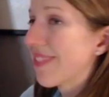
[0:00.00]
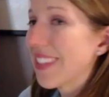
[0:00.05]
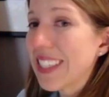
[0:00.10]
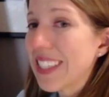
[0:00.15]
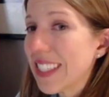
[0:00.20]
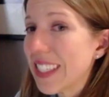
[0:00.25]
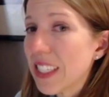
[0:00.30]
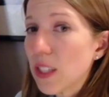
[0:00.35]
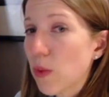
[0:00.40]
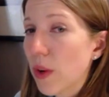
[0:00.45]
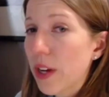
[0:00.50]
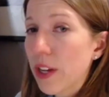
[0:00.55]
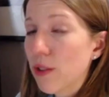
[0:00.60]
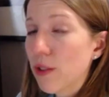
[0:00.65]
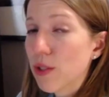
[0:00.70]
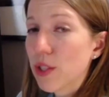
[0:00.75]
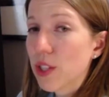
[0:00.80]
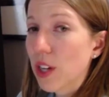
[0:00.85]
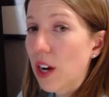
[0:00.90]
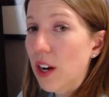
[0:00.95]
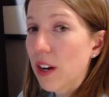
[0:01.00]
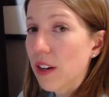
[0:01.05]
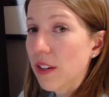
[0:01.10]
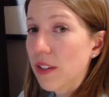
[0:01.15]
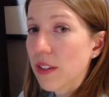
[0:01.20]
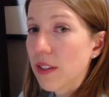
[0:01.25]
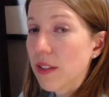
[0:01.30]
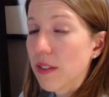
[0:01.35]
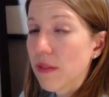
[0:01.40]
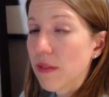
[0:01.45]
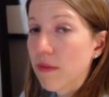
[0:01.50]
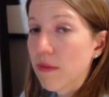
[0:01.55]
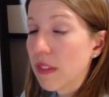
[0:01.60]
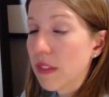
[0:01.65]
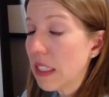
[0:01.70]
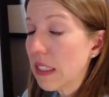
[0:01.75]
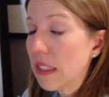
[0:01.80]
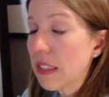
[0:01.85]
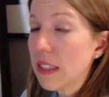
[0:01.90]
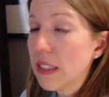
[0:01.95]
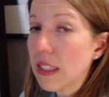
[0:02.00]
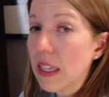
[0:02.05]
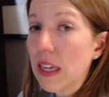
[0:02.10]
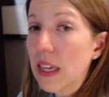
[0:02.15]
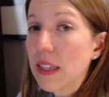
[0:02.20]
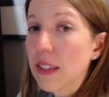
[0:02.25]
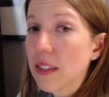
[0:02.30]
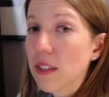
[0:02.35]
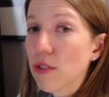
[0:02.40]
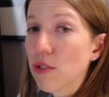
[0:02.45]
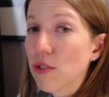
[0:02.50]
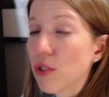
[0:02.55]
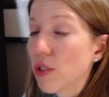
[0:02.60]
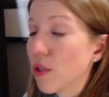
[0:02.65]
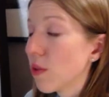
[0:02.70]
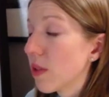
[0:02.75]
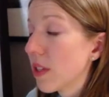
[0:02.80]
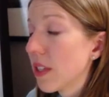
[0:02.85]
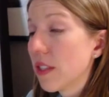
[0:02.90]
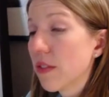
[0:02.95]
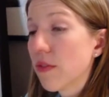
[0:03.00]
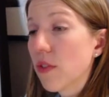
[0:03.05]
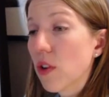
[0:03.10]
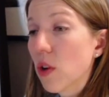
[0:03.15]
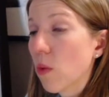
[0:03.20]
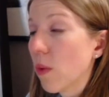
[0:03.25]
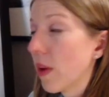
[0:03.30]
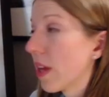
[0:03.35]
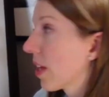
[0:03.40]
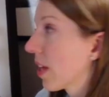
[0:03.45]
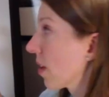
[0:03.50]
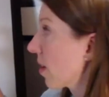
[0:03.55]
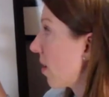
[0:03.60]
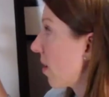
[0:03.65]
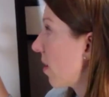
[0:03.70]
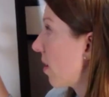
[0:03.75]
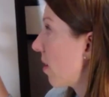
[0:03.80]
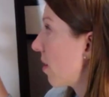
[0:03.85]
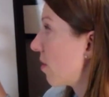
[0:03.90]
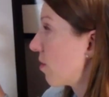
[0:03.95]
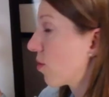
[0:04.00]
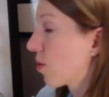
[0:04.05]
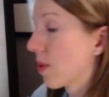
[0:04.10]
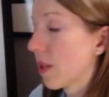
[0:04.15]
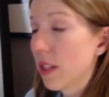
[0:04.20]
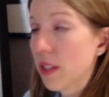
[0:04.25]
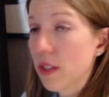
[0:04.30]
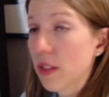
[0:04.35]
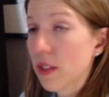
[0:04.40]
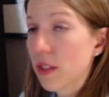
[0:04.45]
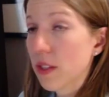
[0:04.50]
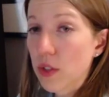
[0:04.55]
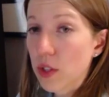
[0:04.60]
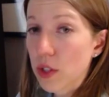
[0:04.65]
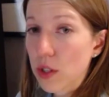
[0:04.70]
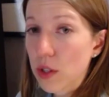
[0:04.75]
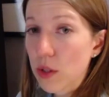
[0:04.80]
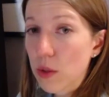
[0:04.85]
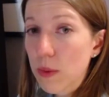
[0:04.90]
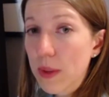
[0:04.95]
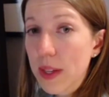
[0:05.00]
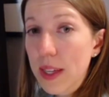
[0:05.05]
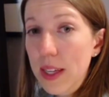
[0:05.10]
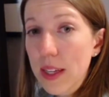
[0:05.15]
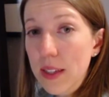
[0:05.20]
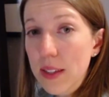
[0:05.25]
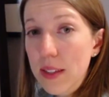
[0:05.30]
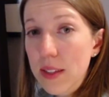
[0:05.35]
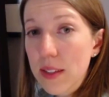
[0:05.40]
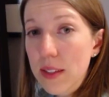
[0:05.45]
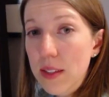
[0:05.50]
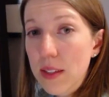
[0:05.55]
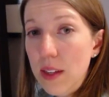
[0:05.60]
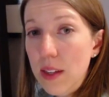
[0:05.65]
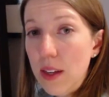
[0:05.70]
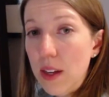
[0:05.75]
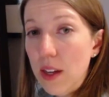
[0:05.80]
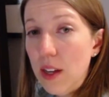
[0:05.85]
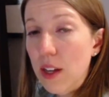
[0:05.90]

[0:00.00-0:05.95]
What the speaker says: this is where you start. This is it. Do this for a week. Do this for 2 weeks.